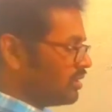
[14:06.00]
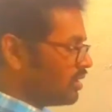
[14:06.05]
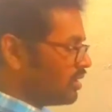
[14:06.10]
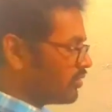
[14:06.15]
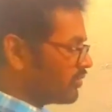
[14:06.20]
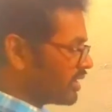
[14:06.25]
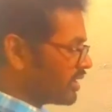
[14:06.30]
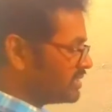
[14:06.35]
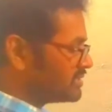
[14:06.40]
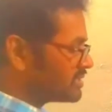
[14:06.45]

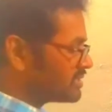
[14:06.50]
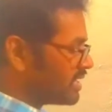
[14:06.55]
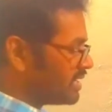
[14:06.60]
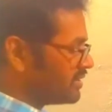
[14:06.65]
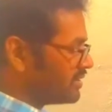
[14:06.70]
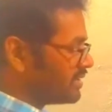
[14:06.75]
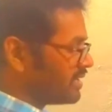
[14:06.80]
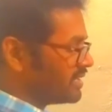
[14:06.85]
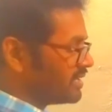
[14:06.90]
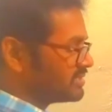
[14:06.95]
Or we can
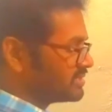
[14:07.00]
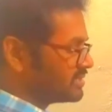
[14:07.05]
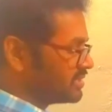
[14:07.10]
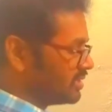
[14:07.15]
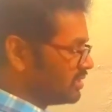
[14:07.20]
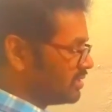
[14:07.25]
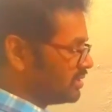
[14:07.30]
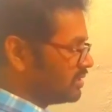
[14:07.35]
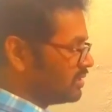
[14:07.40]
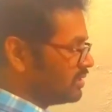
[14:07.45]
say it as
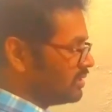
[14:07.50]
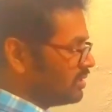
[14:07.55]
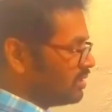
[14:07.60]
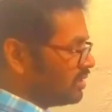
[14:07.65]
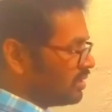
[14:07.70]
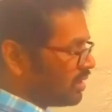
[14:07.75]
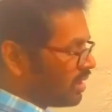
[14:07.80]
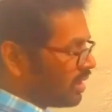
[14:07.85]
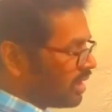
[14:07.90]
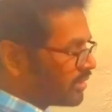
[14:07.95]

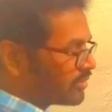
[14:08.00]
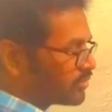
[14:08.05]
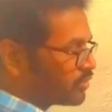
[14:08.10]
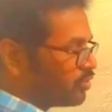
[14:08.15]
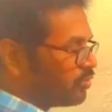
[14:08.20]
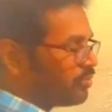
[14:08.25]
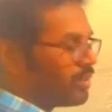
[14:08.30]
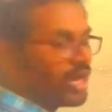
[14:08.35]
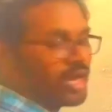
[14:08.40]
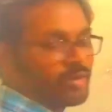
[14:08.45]

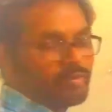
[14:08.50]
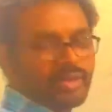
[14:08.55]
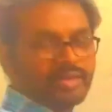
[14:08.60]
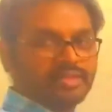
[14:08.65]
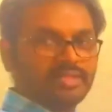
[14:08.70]
R2 bar